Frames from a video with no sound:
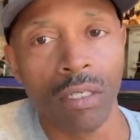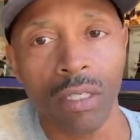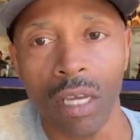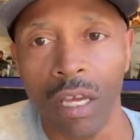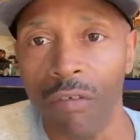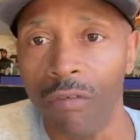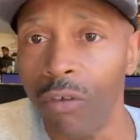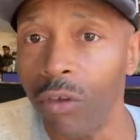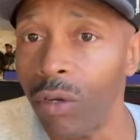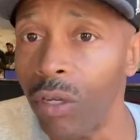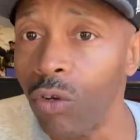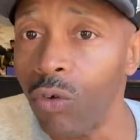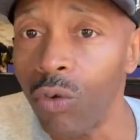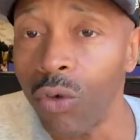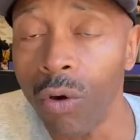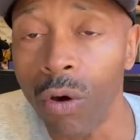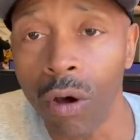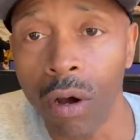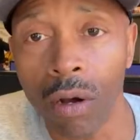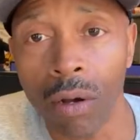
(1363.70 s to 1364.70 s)
If you're in New
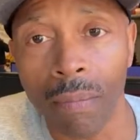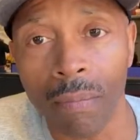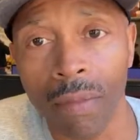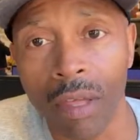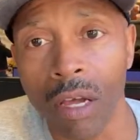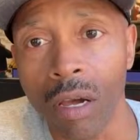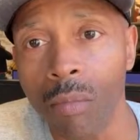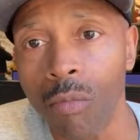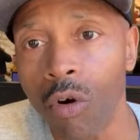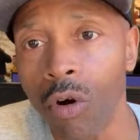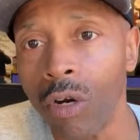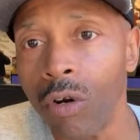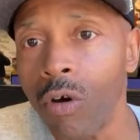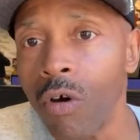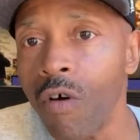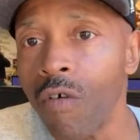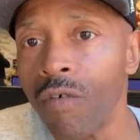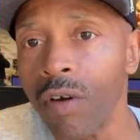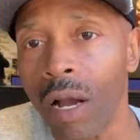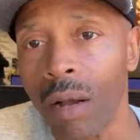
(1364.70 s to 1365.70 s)
York, come on
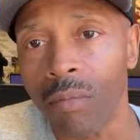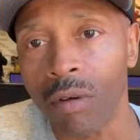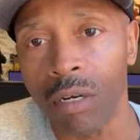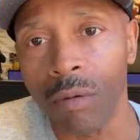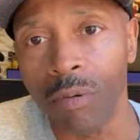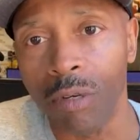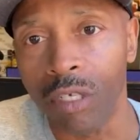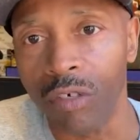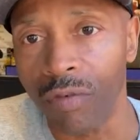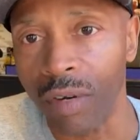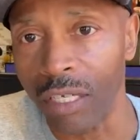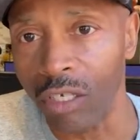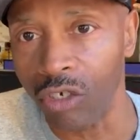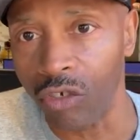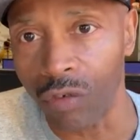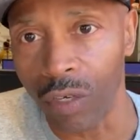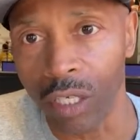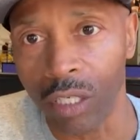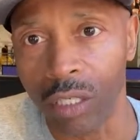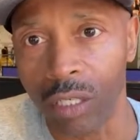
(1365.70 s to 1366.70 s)
over. I'm gonna put the
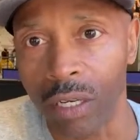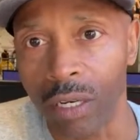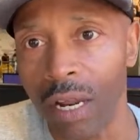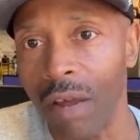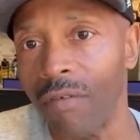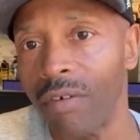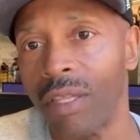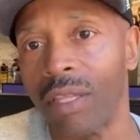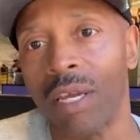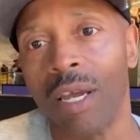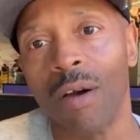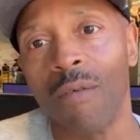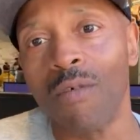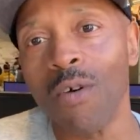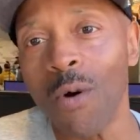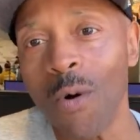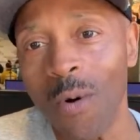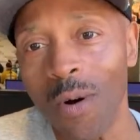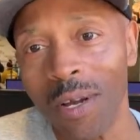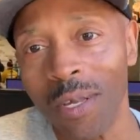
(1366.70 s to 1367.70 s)
registration and everything.
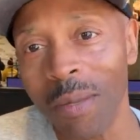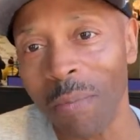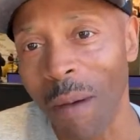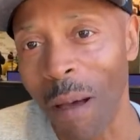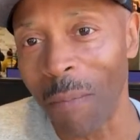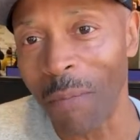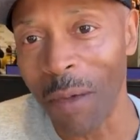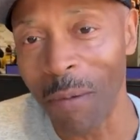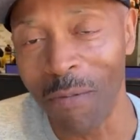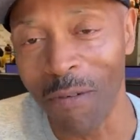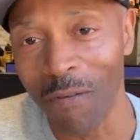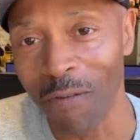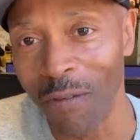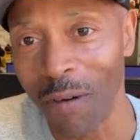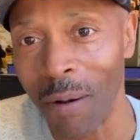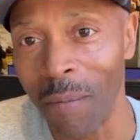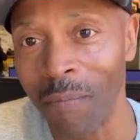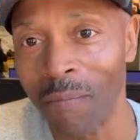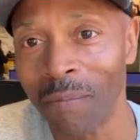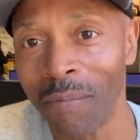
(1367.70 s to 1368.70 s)
Of course, my people
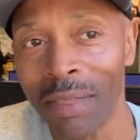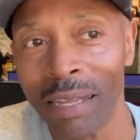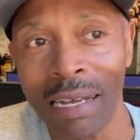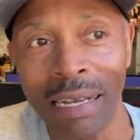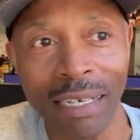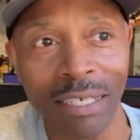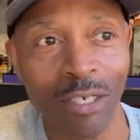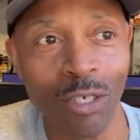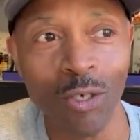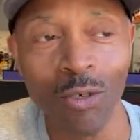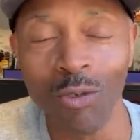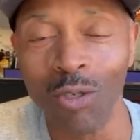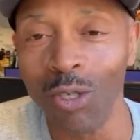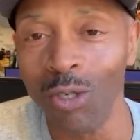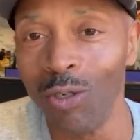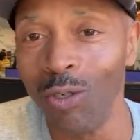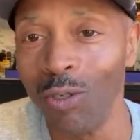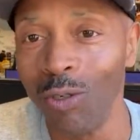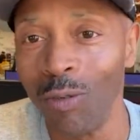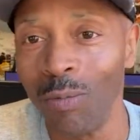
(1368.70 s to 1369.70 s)
from
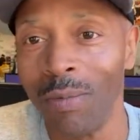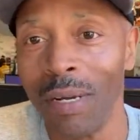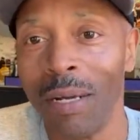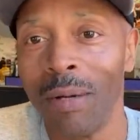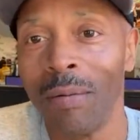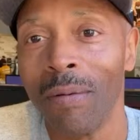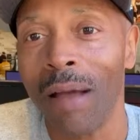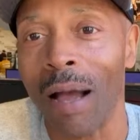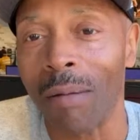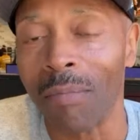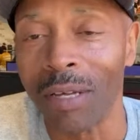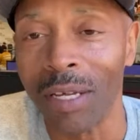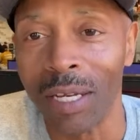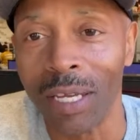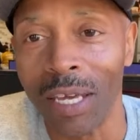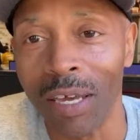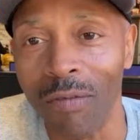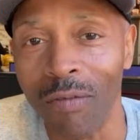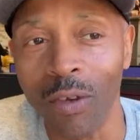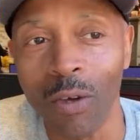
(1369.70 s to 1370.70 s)
YouTube, I'm
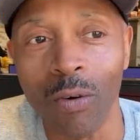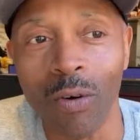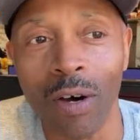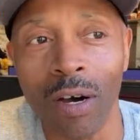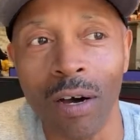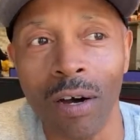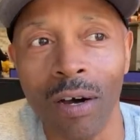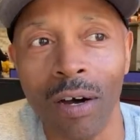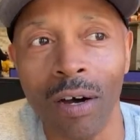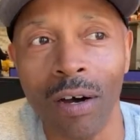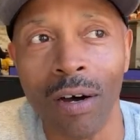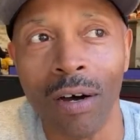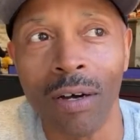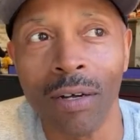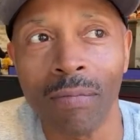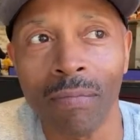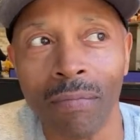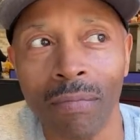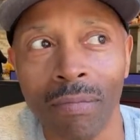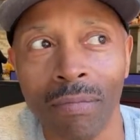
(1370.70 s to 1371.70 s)
gonna give you a, a
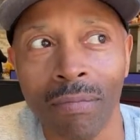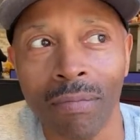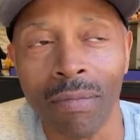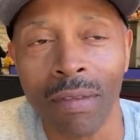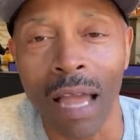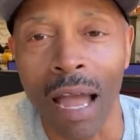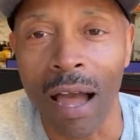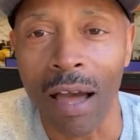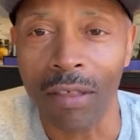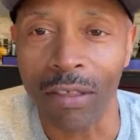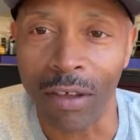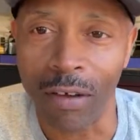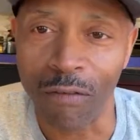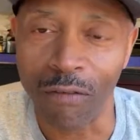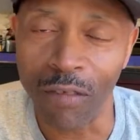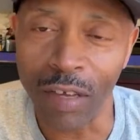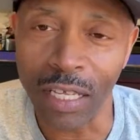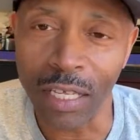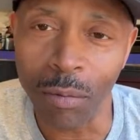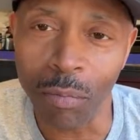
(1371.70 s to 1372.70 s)
either
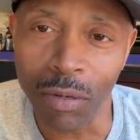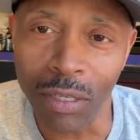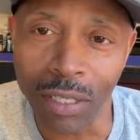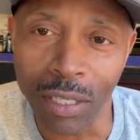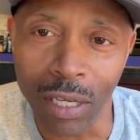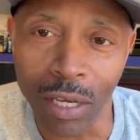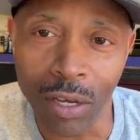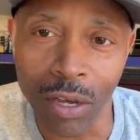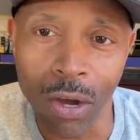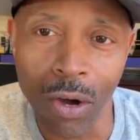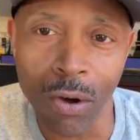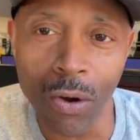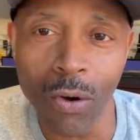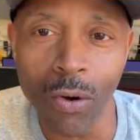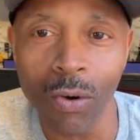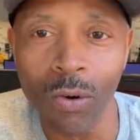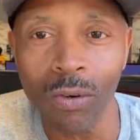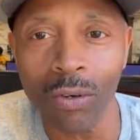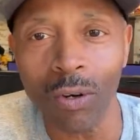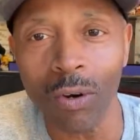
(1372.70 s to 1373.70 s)
50%
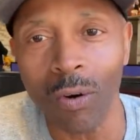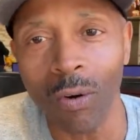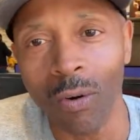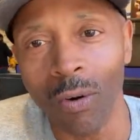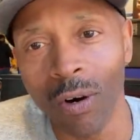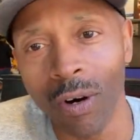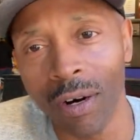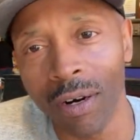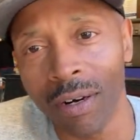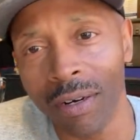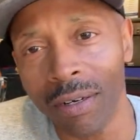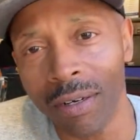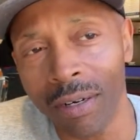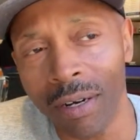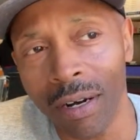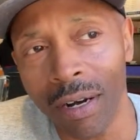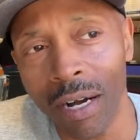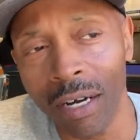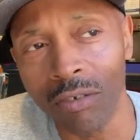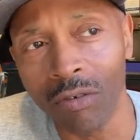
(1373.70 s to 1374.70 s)
code or
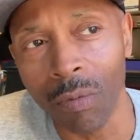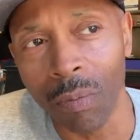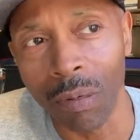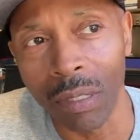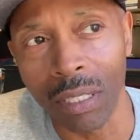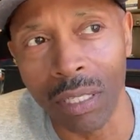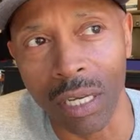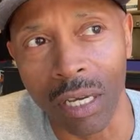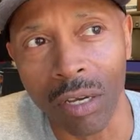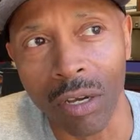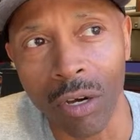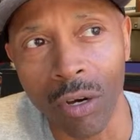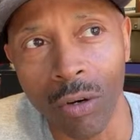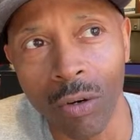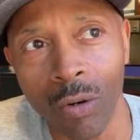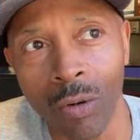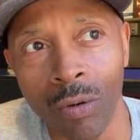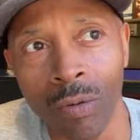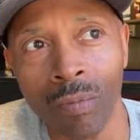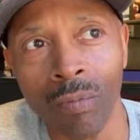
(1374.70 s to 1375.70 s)
100%
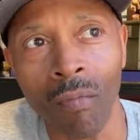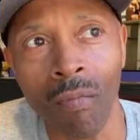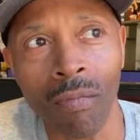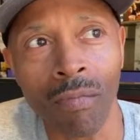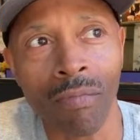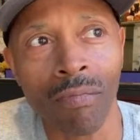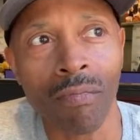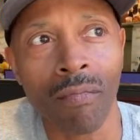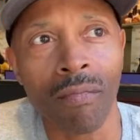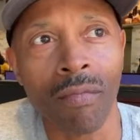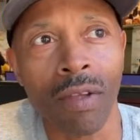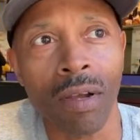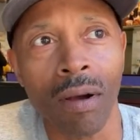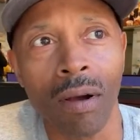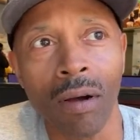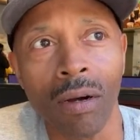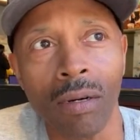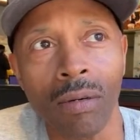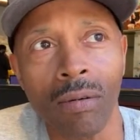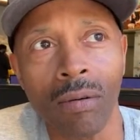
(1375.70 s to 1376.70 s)
code.
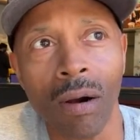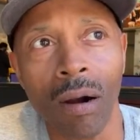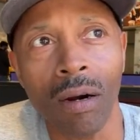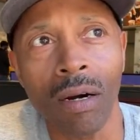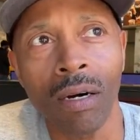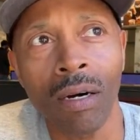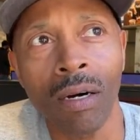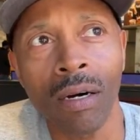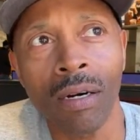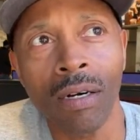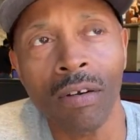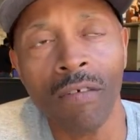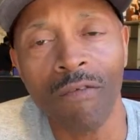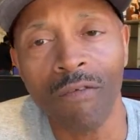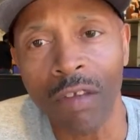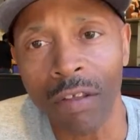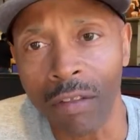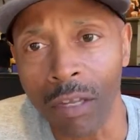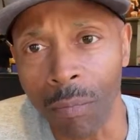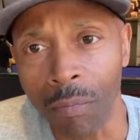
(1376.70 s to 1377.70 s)

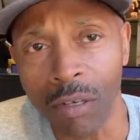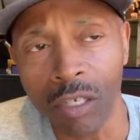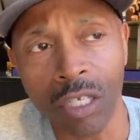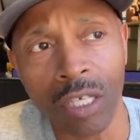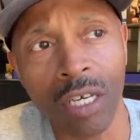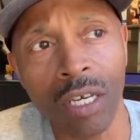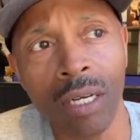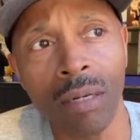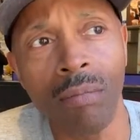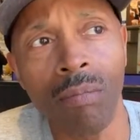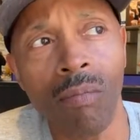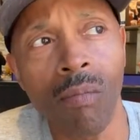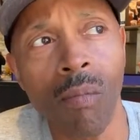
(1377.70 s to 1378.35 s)
50% uh,